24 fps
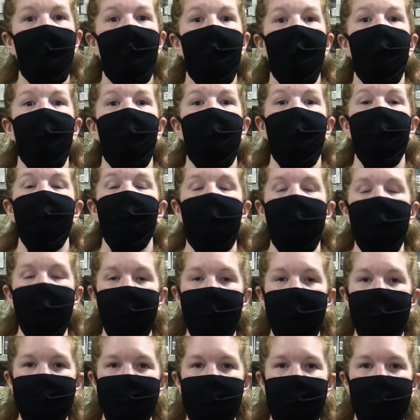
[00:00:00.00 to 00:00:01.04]
we are
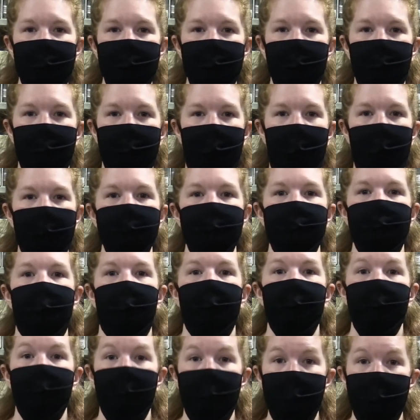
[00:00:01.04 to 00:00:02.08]
very excited to announce
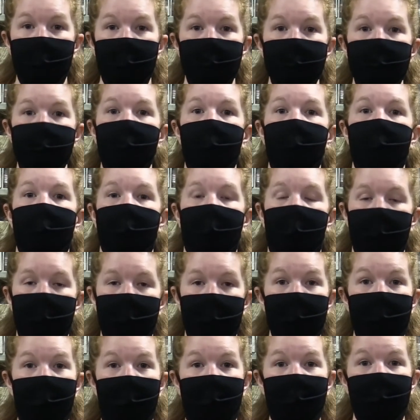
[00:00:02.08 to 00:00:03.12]
that book groups will be
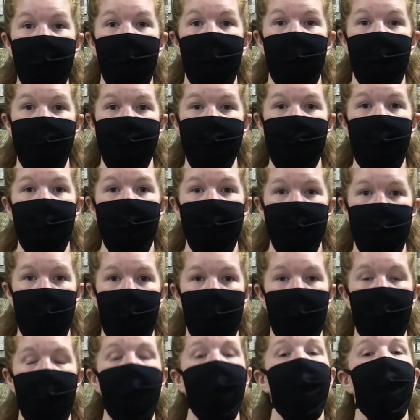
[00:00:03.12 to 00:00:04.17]
coming back this
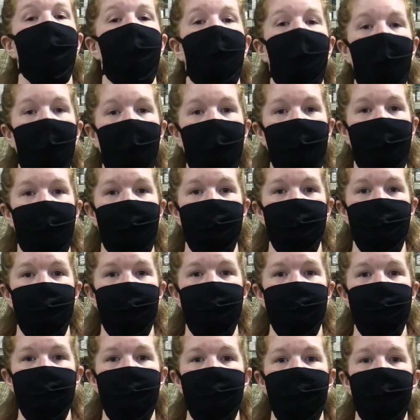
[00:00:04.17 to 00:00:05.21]
October for all
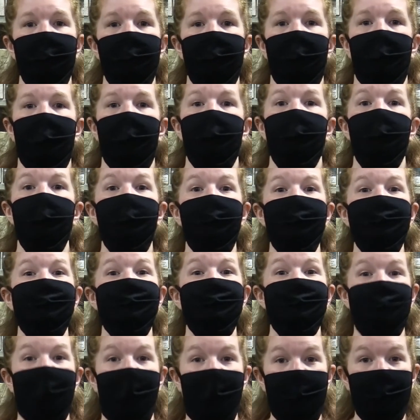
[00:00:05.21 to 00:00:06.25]
ages. You can
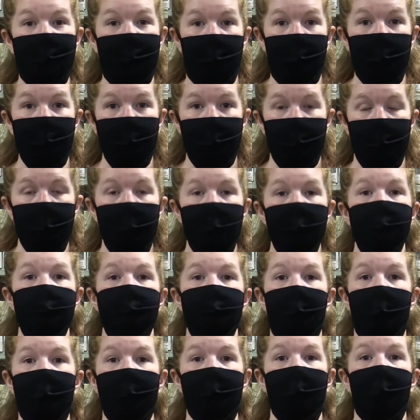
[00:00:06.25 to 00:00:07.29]
sign up
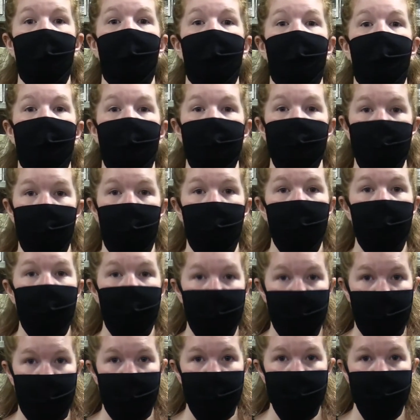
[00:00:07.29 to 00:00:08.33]
starting on October
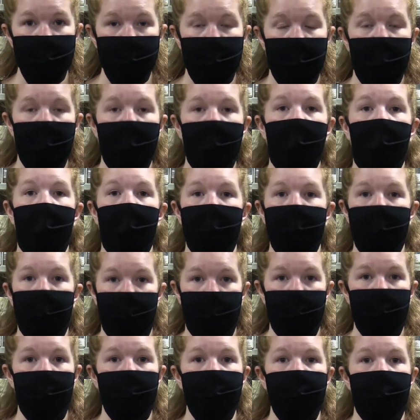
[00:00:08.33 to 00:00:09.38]
1st and
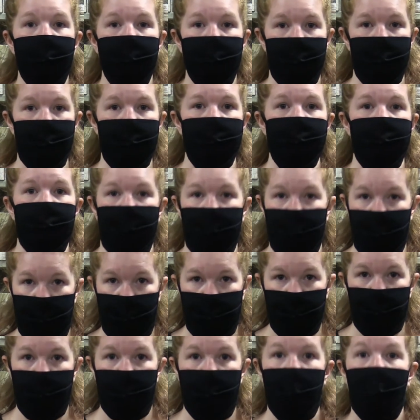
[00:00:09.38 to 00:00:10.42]
pick up your books
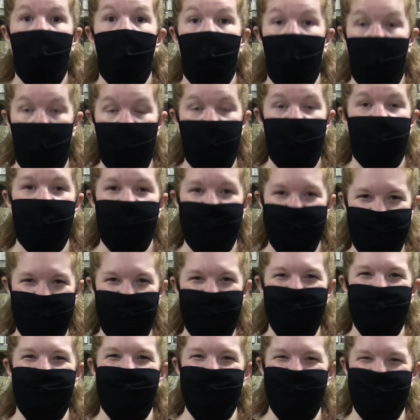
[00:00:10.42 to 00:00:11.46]
then on
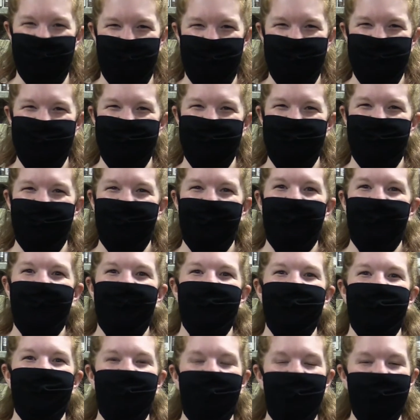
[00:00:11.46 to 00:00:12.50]
October 1st.
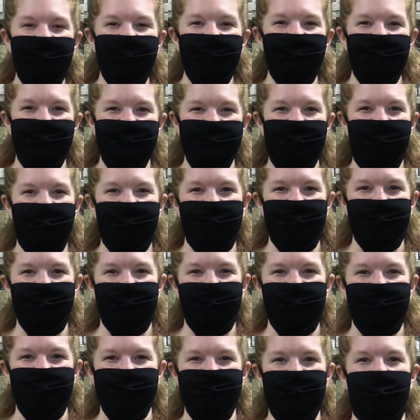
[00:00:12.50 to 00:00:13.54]
The other exciting
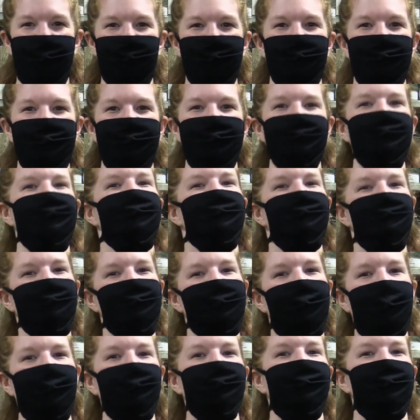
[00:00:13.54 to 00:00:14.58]
thing that's happened is
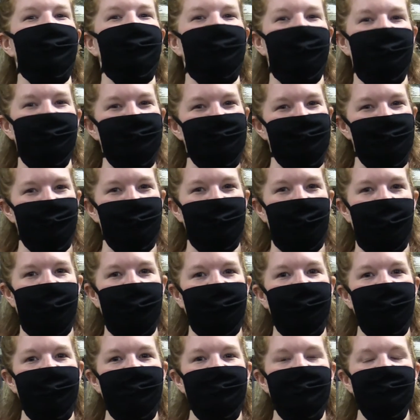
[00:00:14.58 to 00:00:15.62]
interlibrary loans are back.
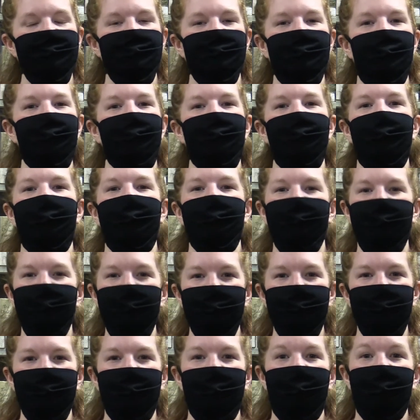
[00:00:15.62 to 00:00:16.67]
So if
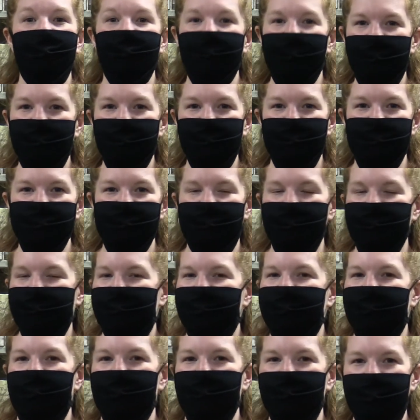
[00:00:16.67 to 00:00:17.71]
you are looking for
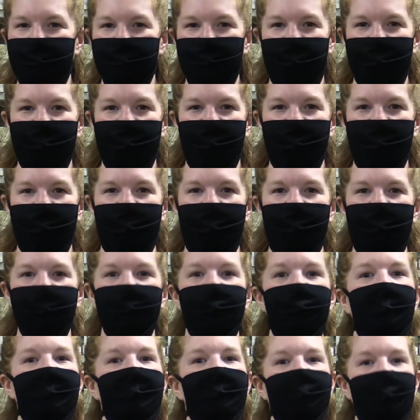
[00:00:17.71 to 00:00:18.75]
something that we may not have,
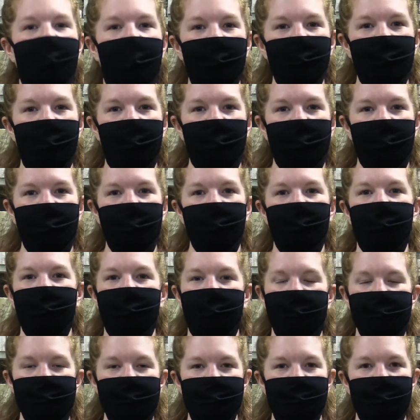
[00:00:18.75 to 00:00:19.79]
come on in or
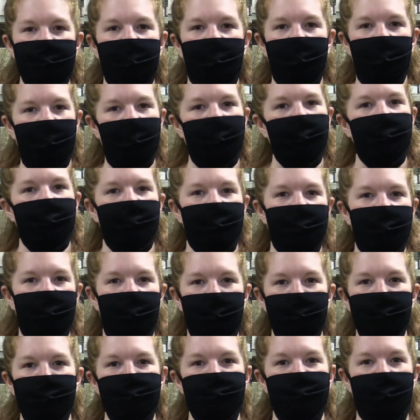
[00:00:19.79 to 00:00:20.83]
give us a call and we can
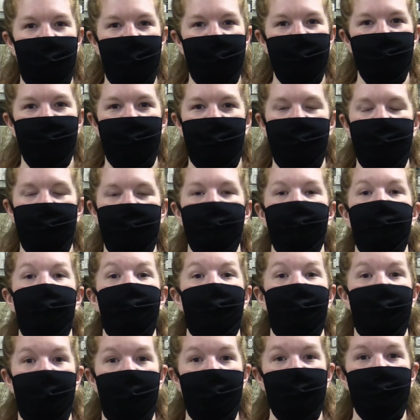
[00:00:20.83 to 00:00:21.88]
help you try and find it
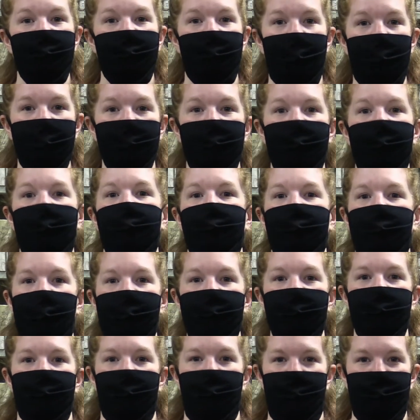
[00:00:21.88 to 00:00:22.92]
from another library
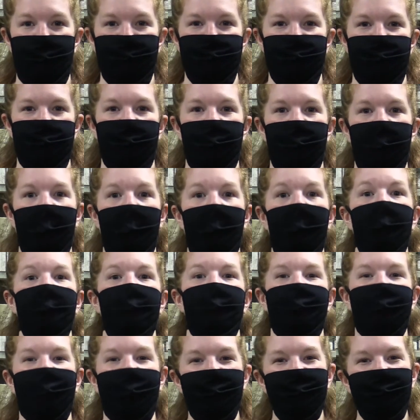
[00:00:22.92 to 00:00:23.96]
throughout New Hampshire.
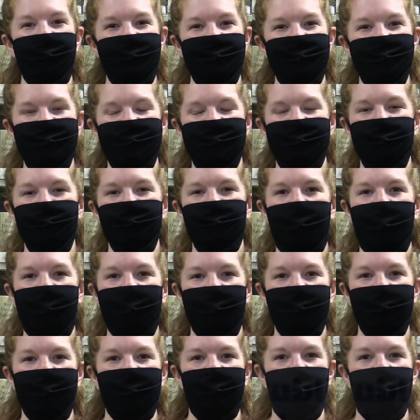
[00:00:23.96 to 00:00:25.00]
We can't wait to see you back in the